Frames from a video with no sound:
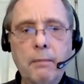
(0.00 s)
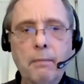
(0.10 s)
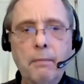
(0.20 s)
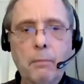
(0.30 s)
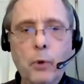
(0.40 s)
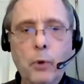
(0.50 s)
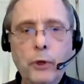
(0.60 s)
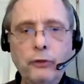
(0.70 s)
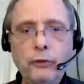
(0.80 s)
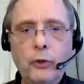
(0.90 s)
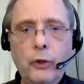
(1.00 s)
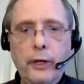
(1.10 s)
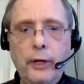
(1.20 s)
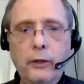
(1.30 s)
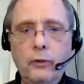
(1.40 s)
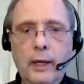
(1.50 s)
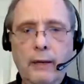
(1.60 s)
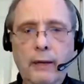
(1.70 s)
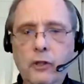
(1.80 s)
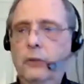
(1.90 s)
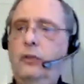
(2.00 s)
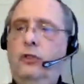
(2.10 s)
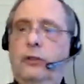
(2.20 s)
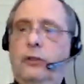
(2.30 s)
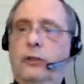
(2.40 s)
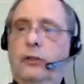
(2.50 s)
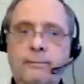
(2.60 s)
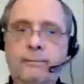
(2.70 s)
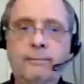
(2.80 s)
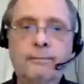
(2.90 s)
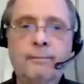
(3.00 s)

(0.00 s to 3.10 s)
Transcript: more stories and visions